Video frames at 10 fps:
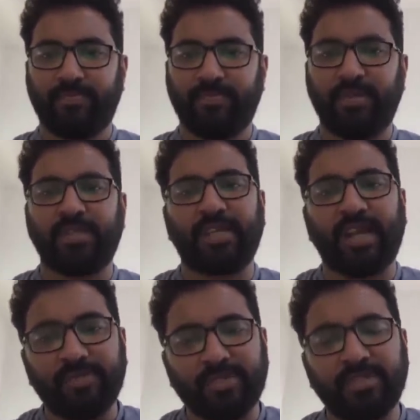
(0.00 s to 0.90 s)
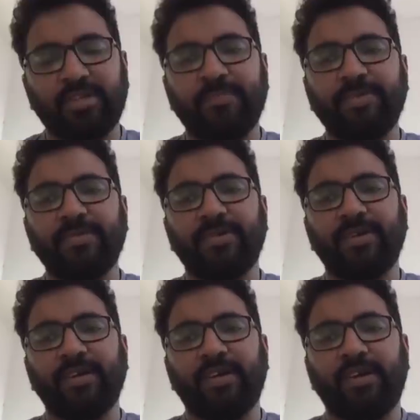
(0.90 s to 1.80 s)
Start with such topics.
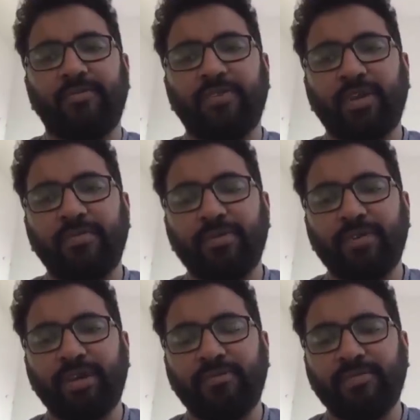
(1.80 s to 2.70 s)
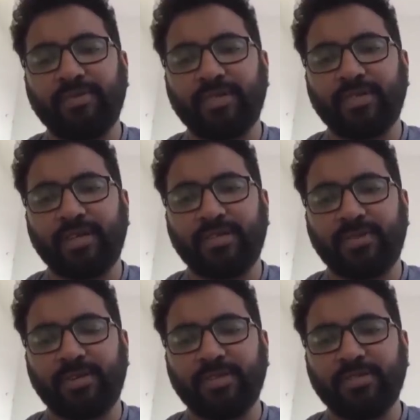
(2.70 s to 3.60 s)
If you're able to develop a certain
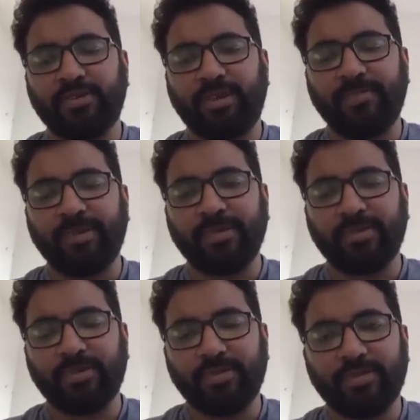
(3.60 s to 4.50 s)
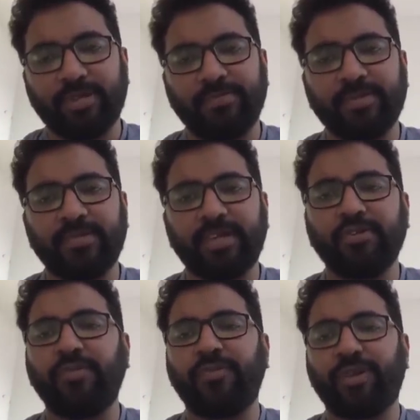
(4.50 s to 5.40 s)
expertise or competence on those topics,
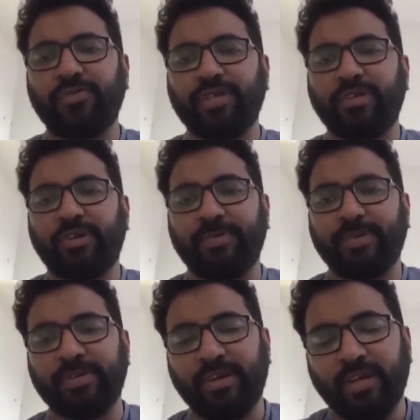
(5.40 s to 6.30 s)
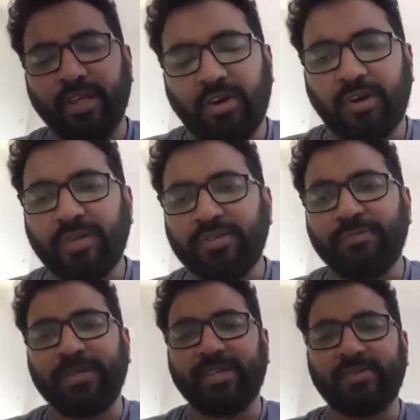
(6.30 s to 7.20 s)
then go for outside topics. Always U P S
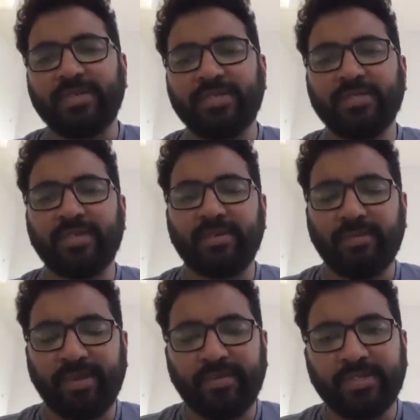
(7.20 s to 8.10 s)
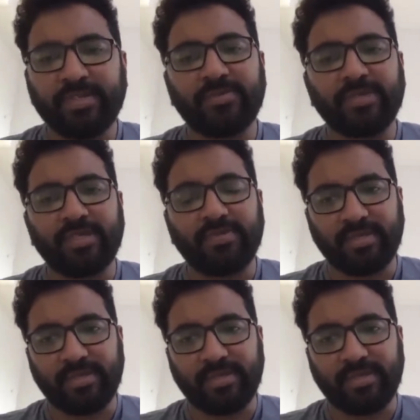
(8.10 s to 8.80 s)
C questions, previous year's questions first.